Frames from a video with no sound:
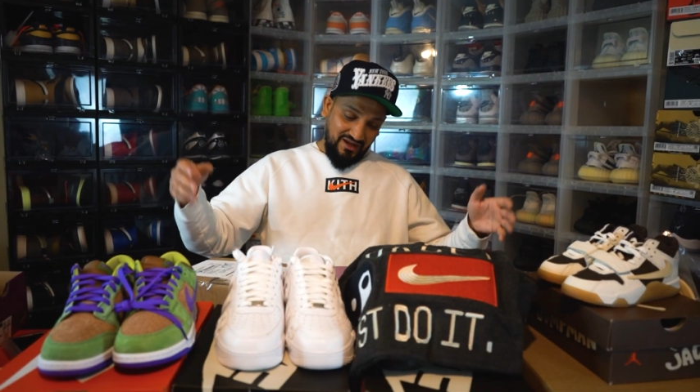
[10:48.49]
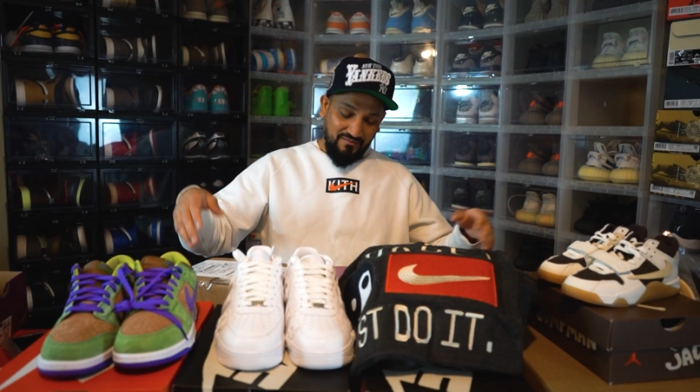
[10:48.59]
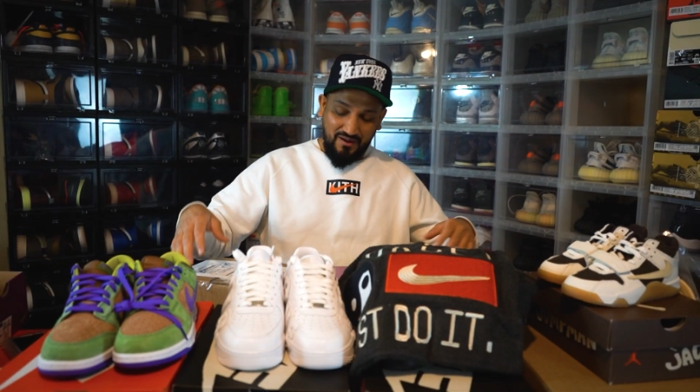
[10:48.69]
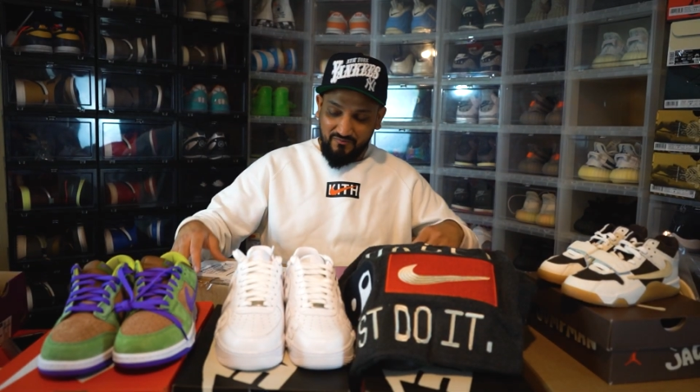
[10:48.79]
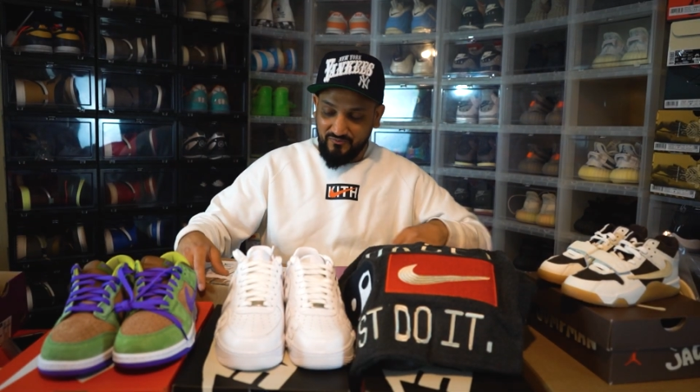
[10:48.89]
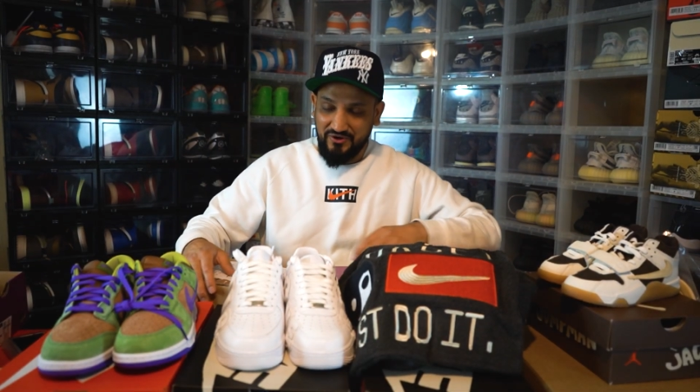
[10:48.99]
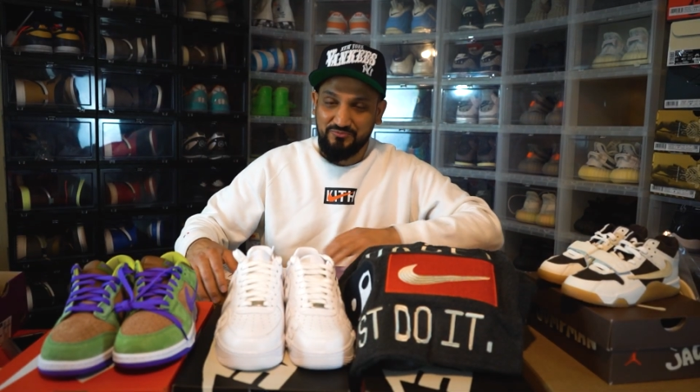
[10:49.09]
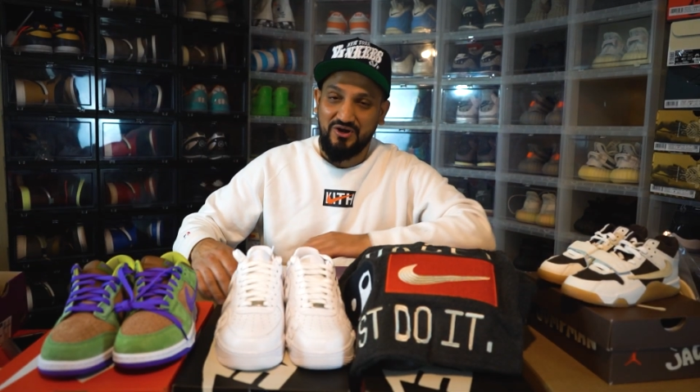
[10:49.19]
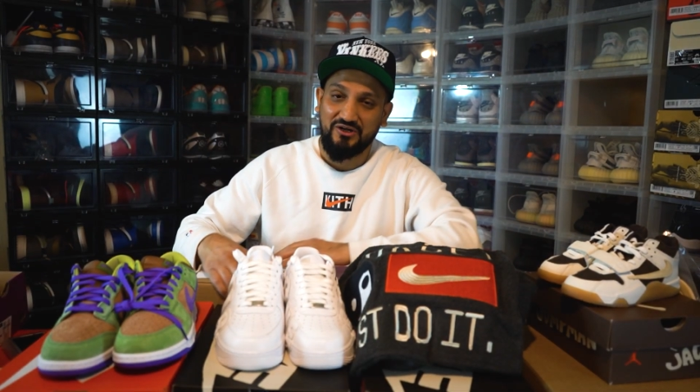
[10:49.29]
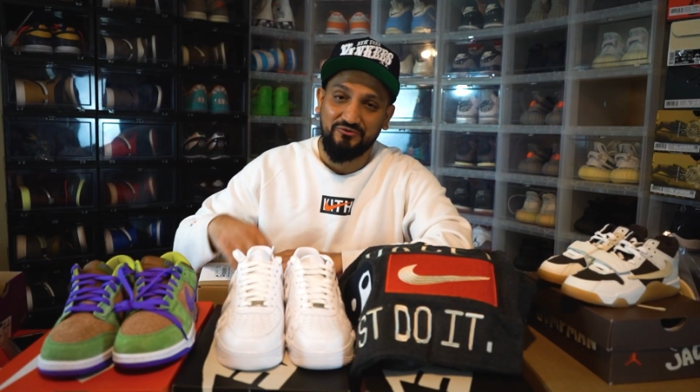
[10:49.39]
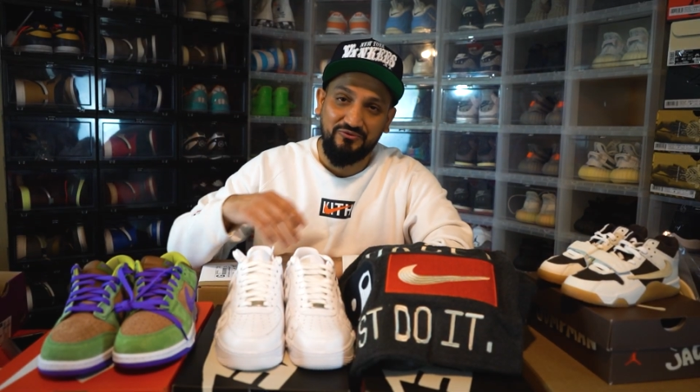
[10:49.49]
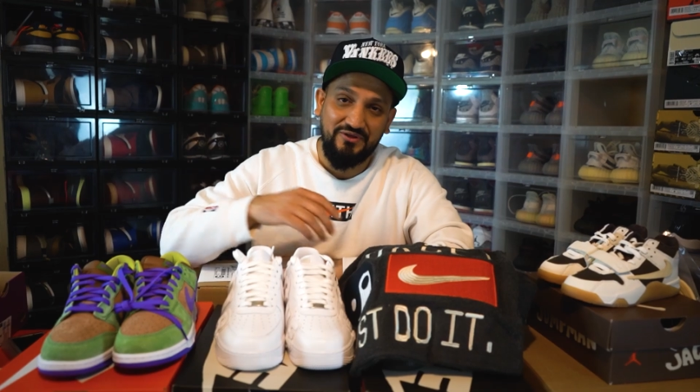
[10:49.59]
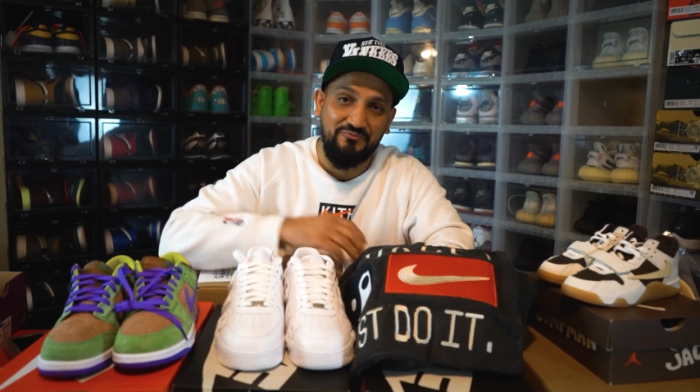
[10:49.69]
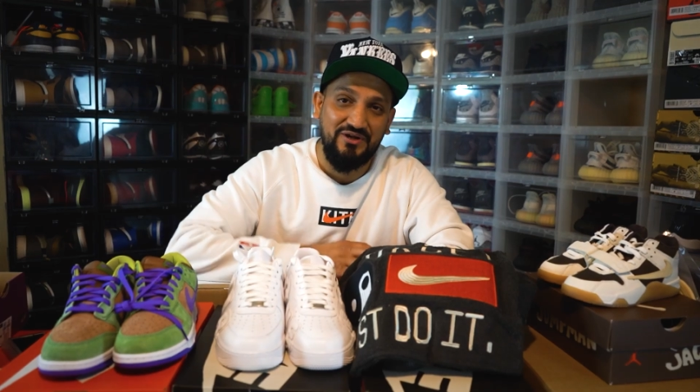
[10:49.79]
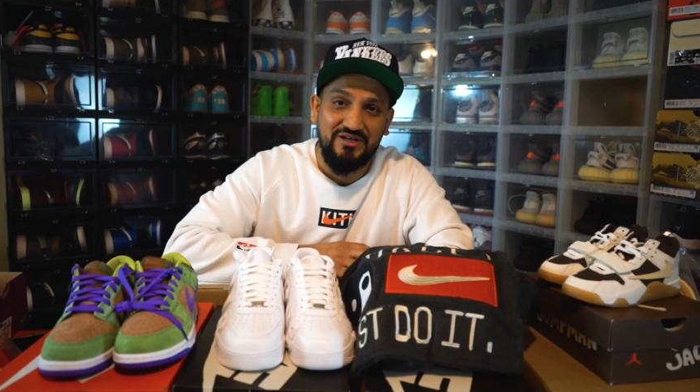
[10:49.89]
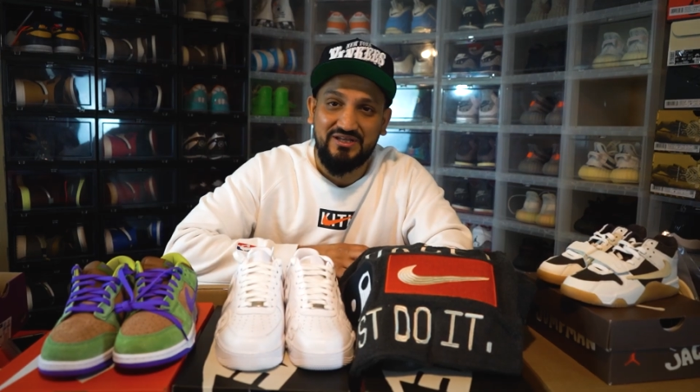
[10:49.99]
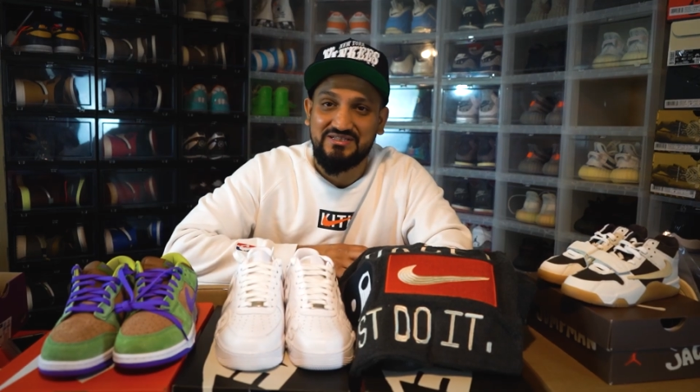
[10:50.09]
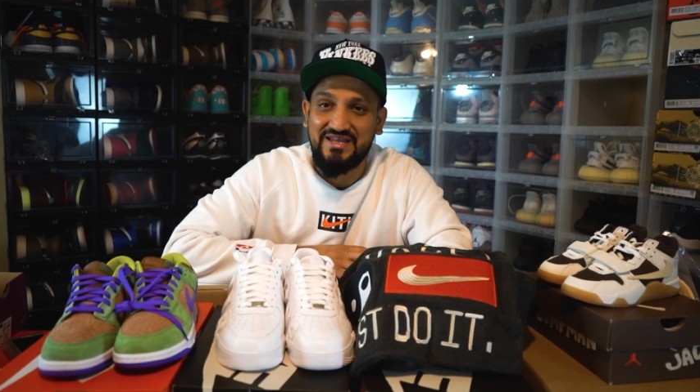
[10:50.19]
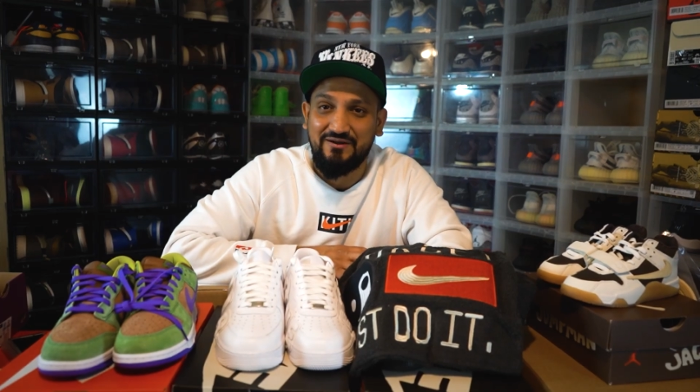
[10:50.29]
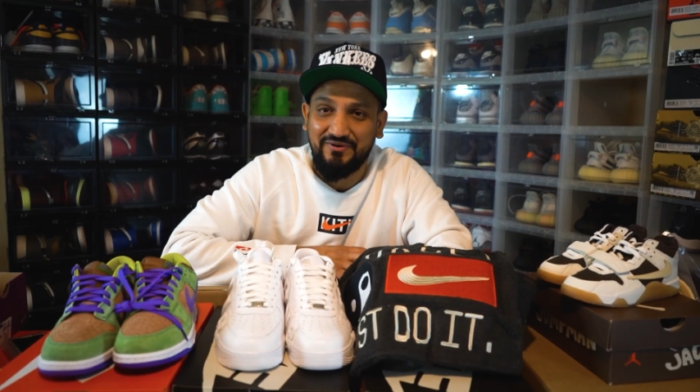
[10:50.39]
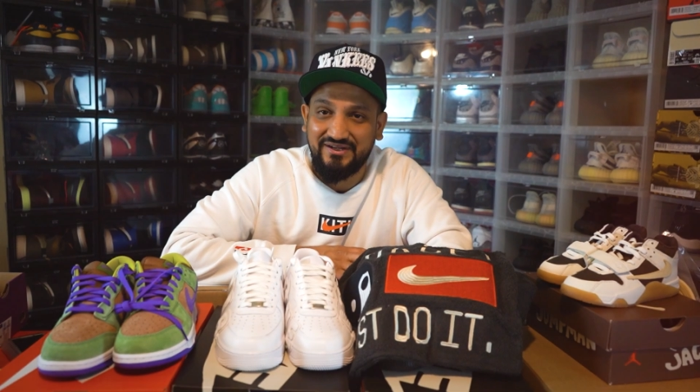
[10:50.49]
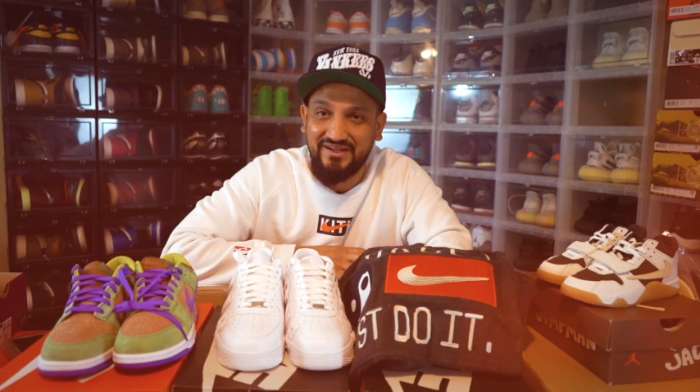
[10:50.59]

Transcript: I'm very proud of him where he's at right